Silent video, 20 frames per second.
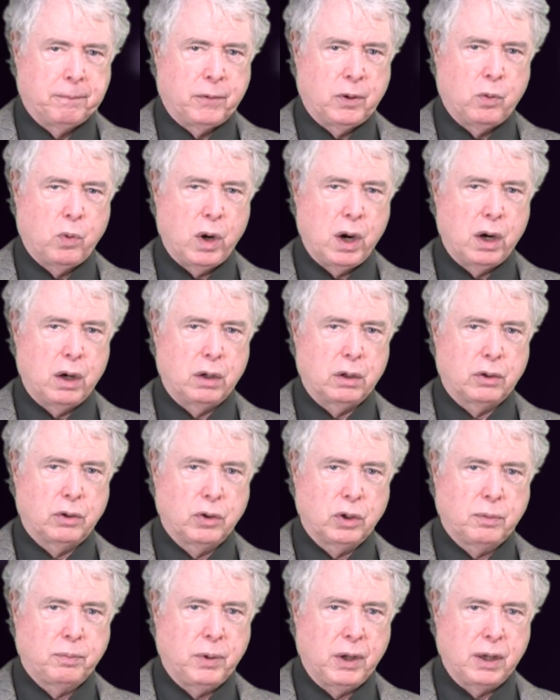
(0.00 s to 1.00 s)
where
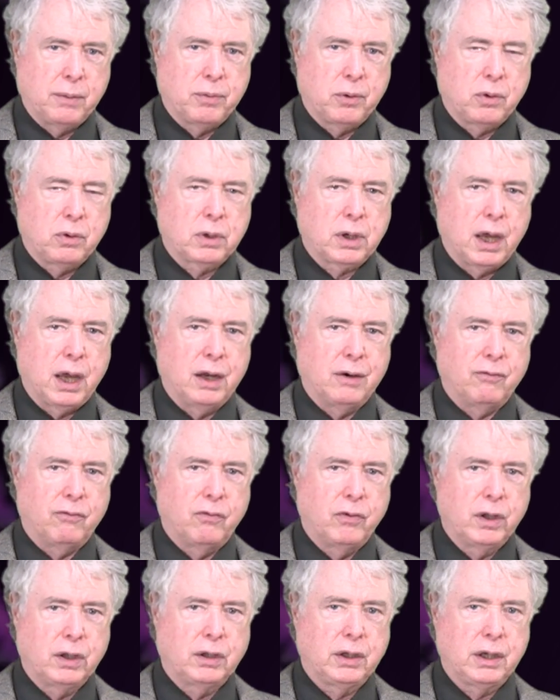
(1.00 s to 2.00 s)
good people can
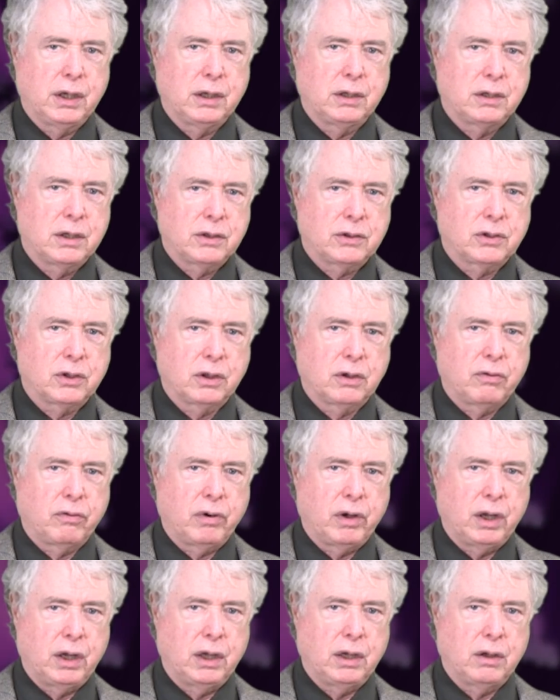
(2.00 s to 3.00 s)
really
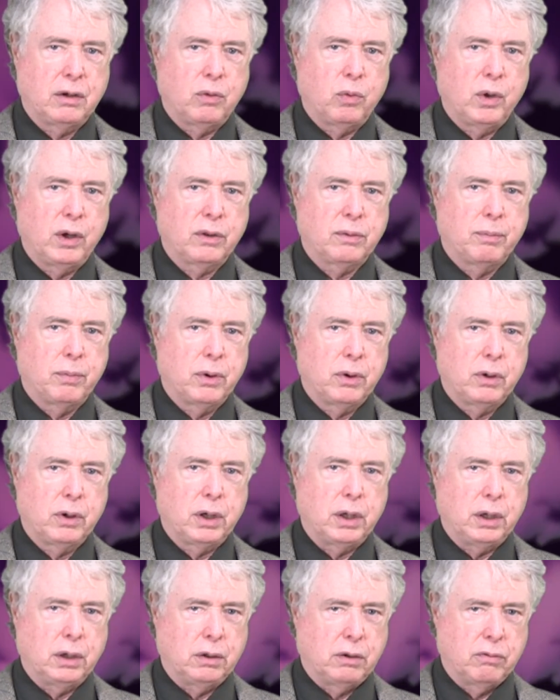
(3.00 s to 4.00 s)
disagree with
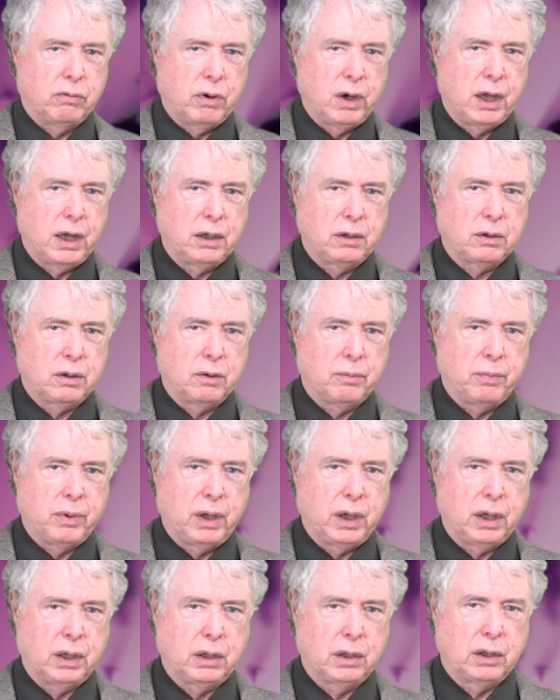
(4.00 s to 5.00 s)
Bernie? Great
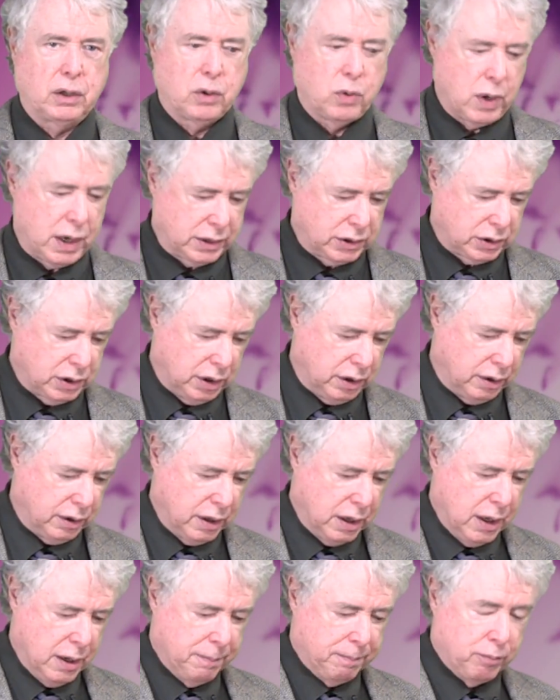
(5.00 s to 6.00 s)
big question.
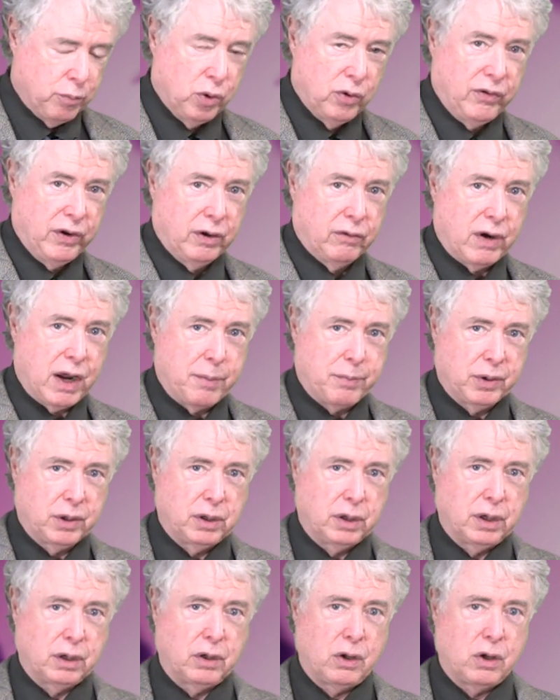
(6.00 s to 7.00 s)
Moving
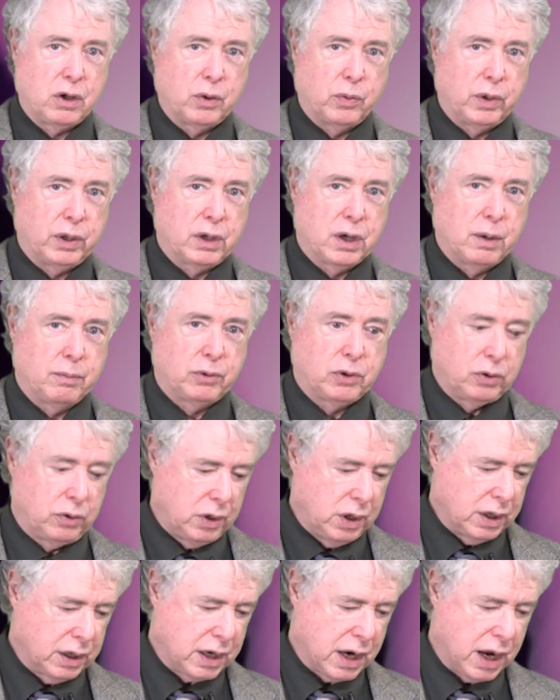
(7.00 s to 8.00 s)
rapidly along, we come to
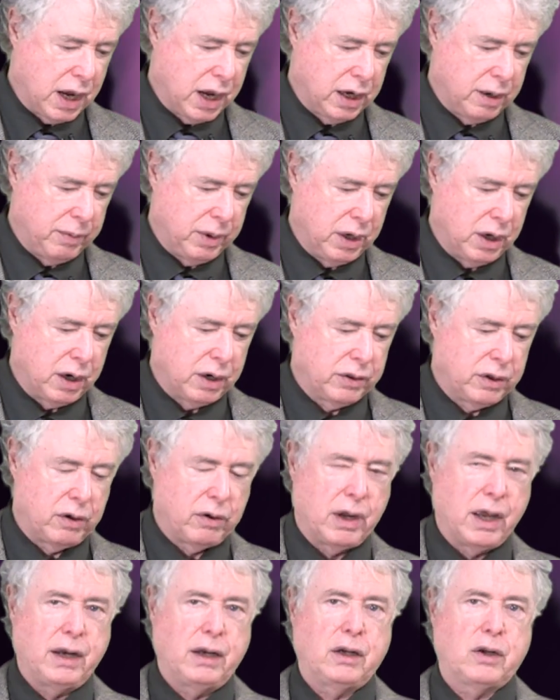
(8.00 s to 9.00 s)
the economy. Are
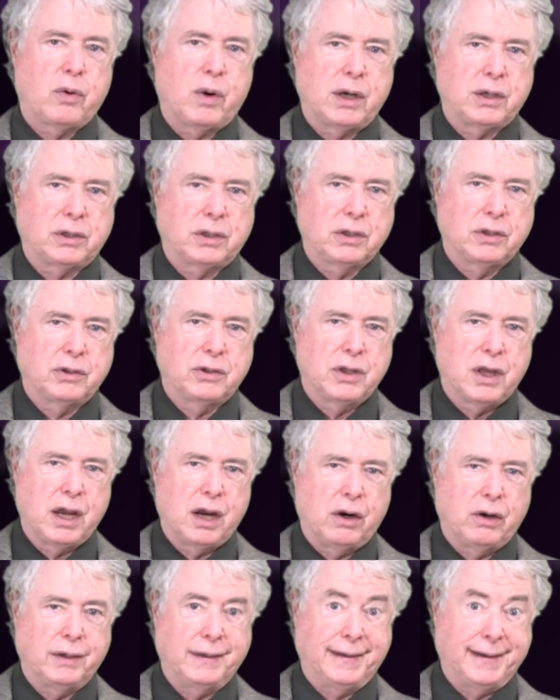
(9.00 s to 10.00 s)
there any questions
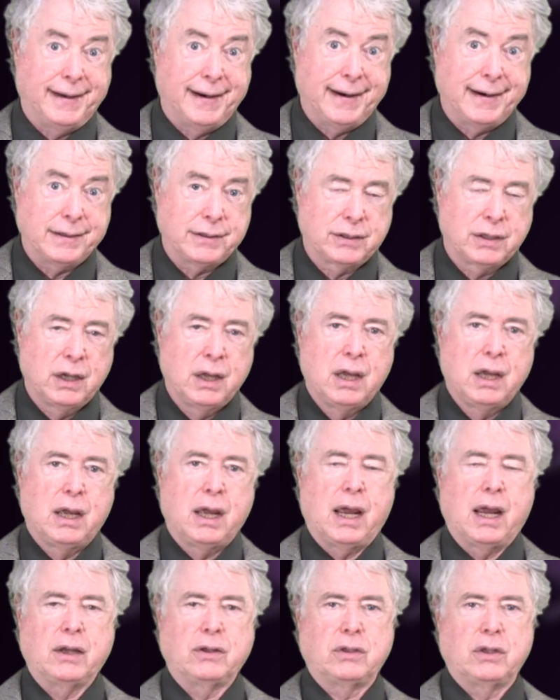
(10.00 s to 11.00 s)
there? Yes.
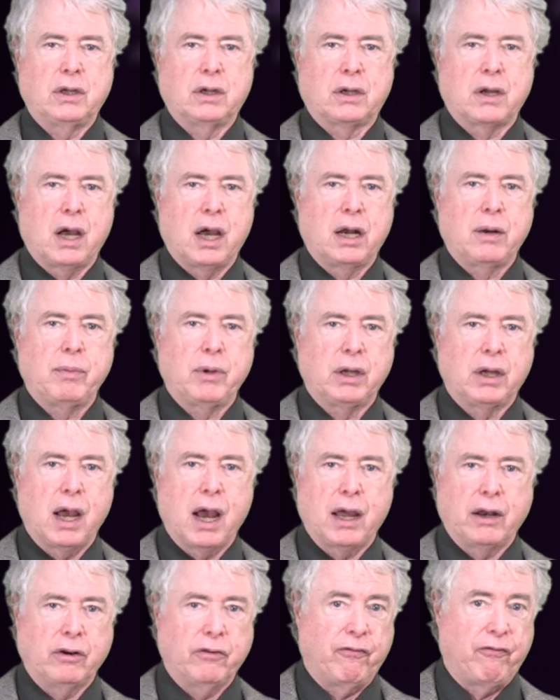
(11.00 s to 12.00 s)
Has the economy
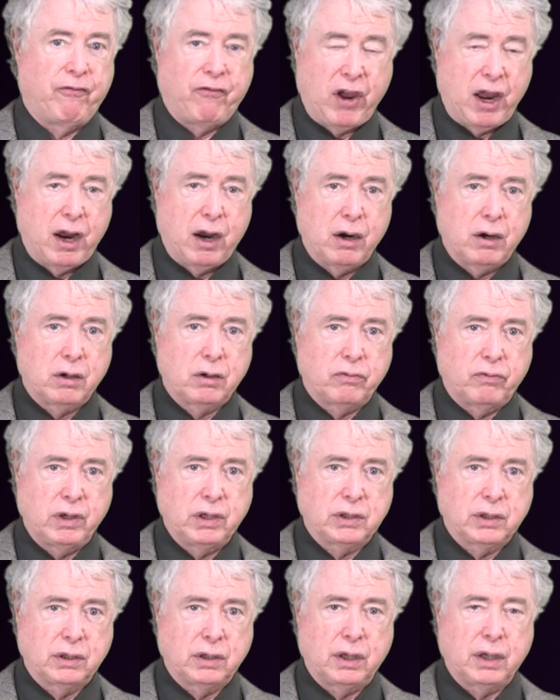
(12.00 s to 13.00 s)
gotten fair
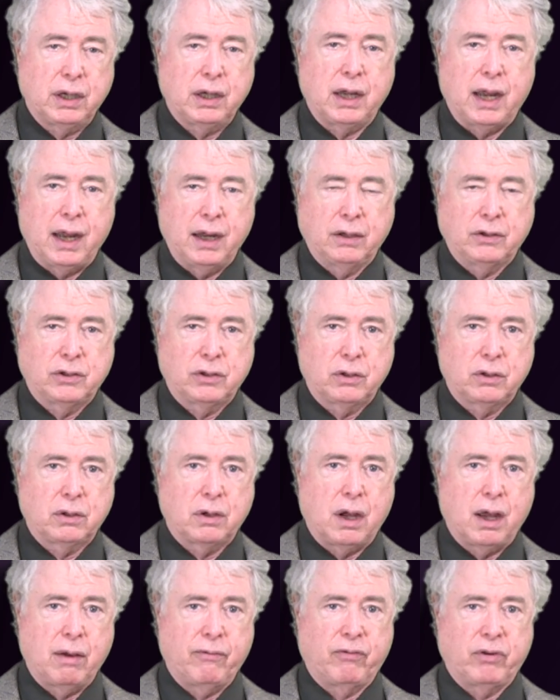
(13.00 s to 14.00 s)
recently?
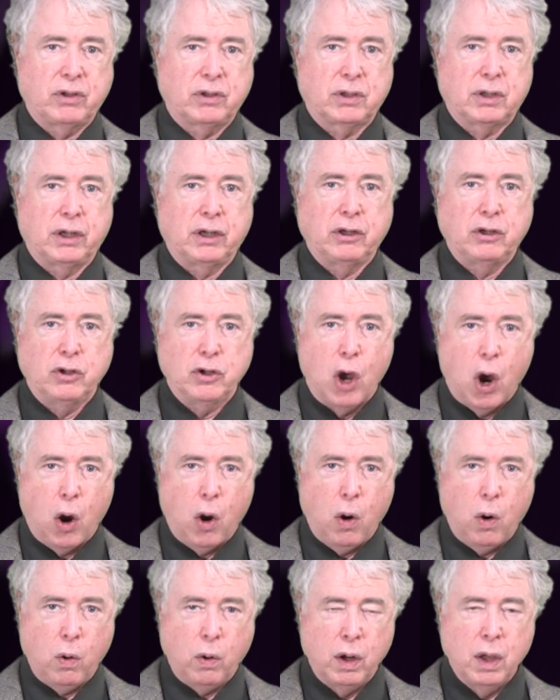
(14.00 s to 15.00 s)
Answer, obviously
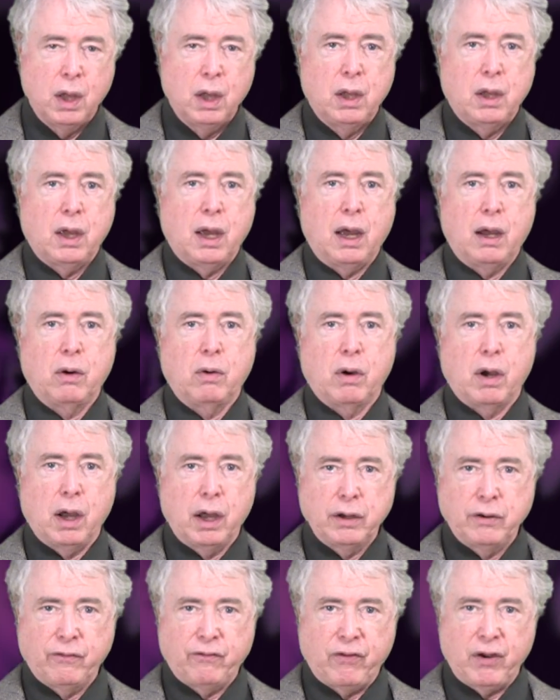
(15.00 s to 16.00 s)
no. How
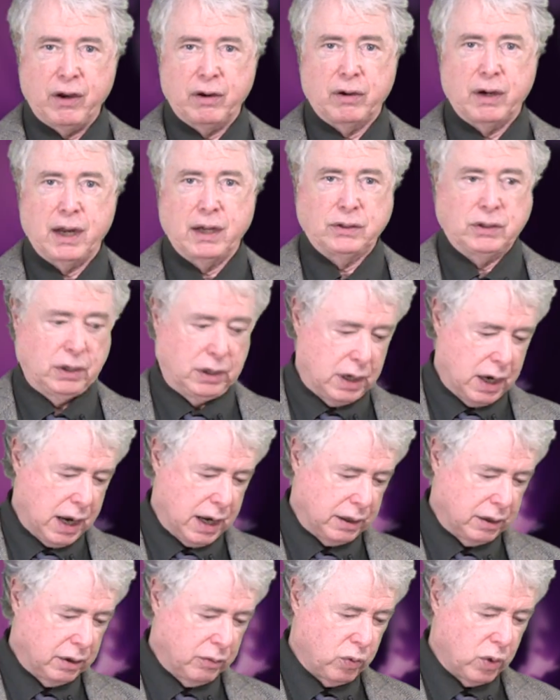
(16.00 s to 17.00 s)
unfair has it
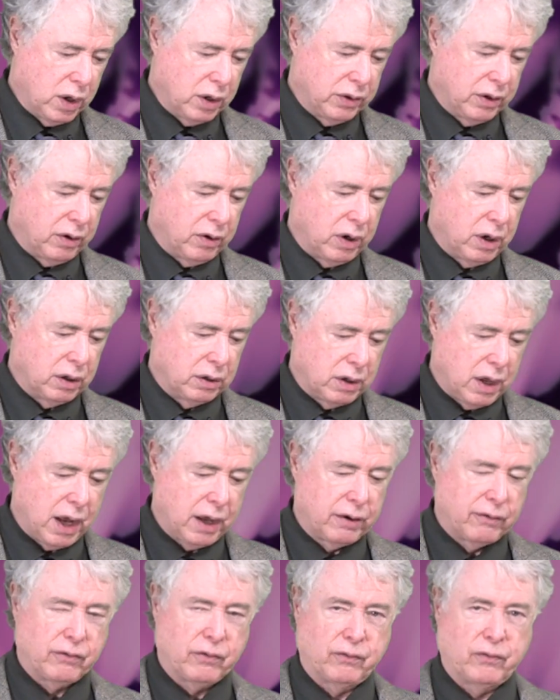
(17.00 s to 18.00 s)
gotten? Well, there are a
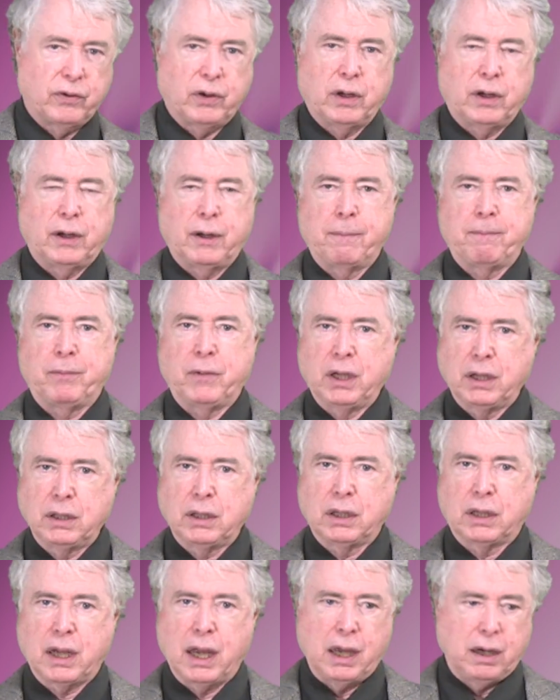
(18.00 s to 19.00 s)
lot of
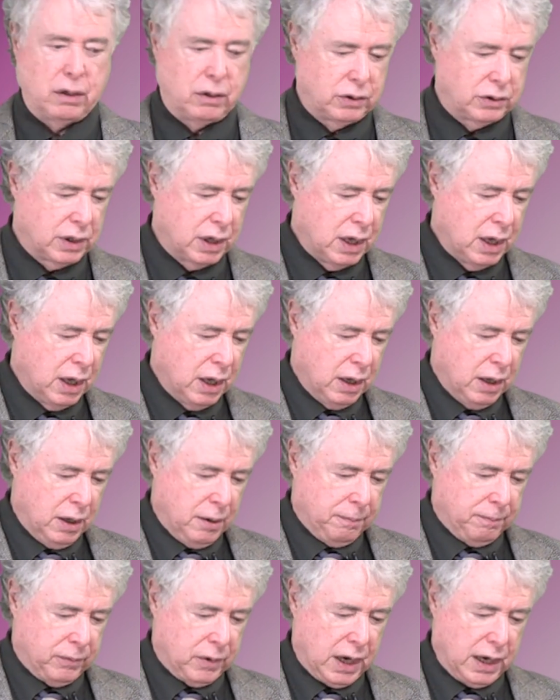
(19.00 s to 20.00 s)
indicators.
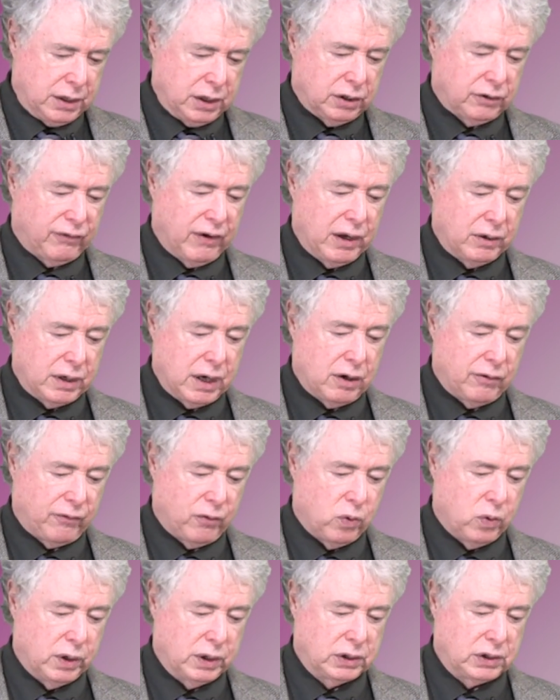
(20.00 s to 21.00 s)
I just found out,
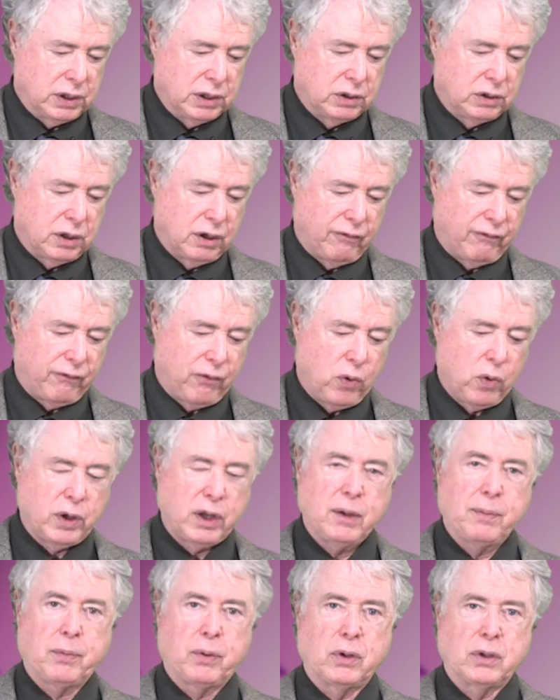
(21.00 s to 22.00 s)
for instance, that
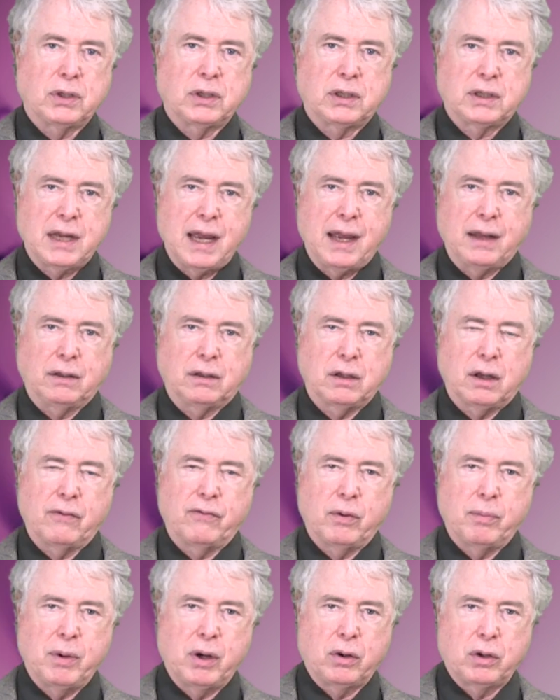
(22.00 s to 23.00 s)
40%
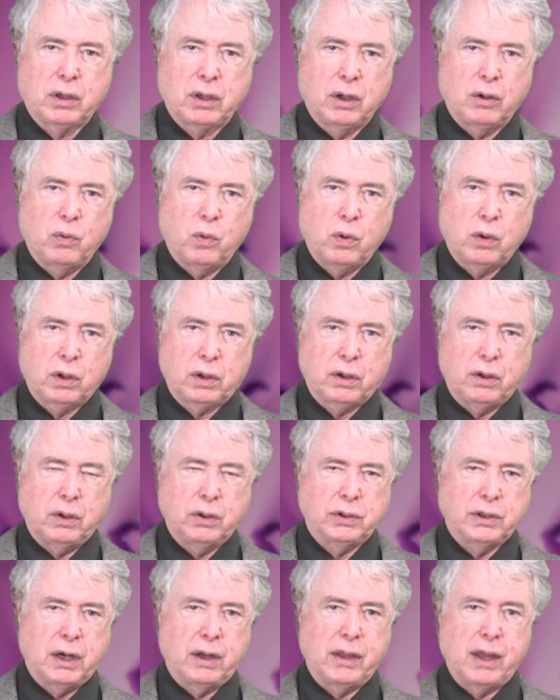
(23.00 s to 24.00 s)
of American
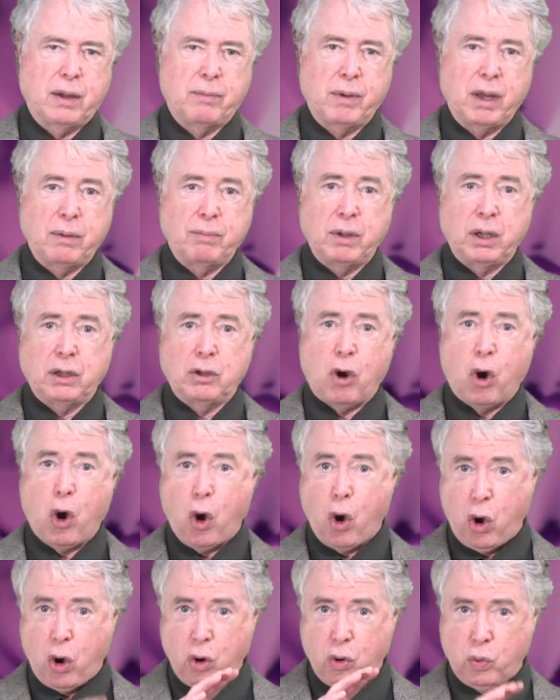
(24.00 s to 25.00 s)
workers, now that may mean
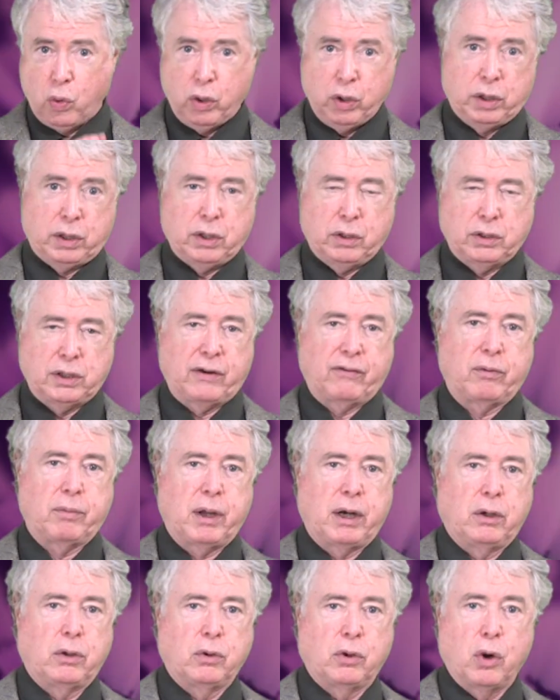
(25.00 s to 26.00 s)
all workers,
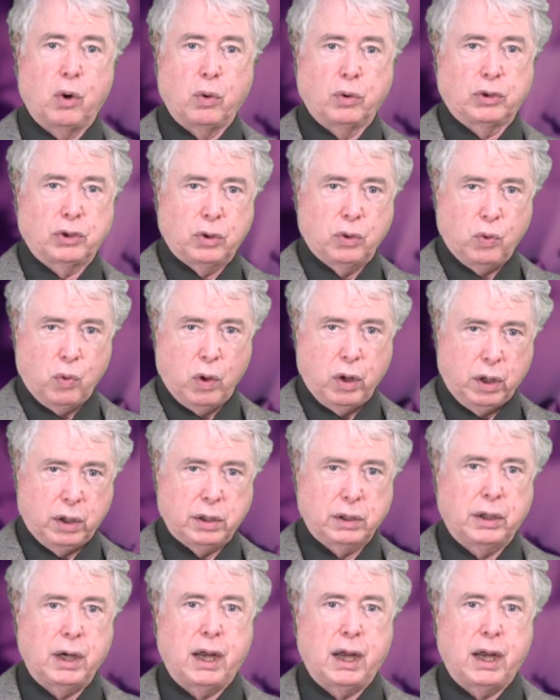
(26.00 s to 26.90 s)
everybody who goes to work,